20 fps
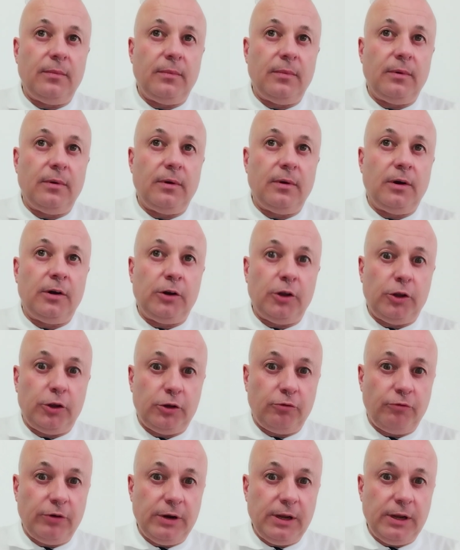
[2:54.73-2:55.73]
a
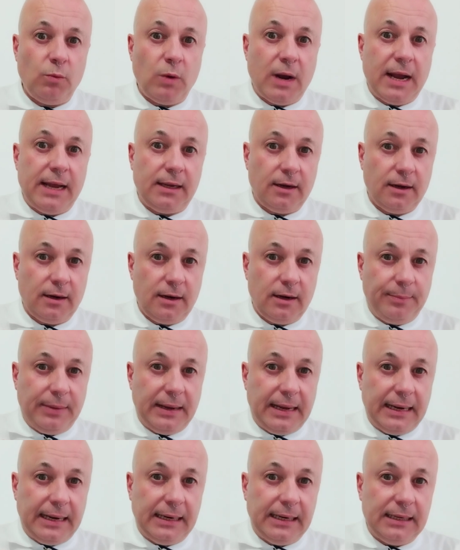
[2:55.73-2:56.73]
three-way colour
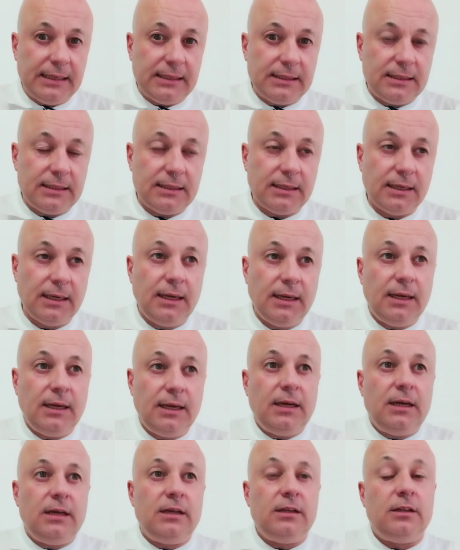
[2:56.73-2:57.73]
palette.
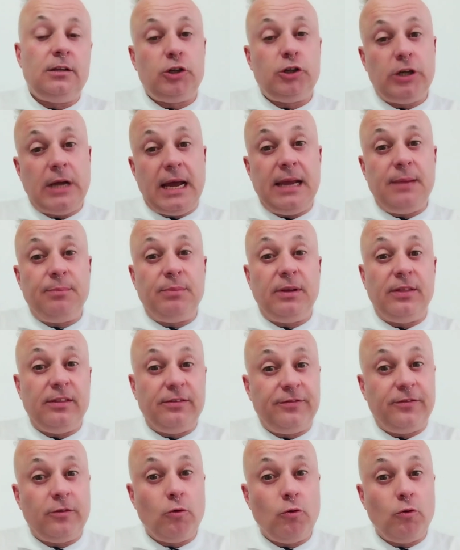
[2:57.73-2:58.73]
The shape and the
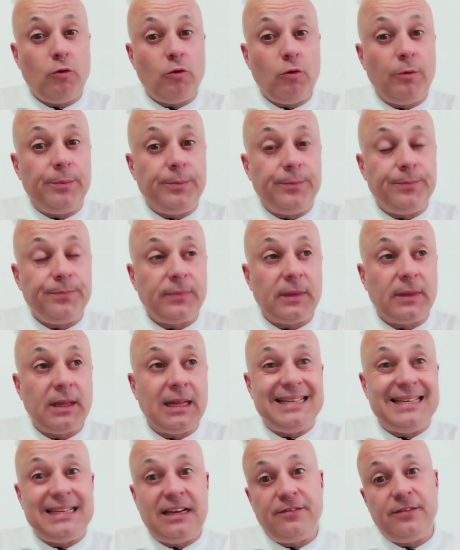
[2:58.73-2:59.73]
form,
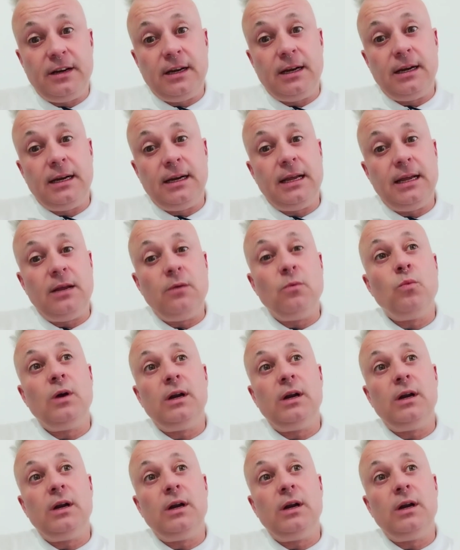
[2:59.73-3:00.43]
they definitely will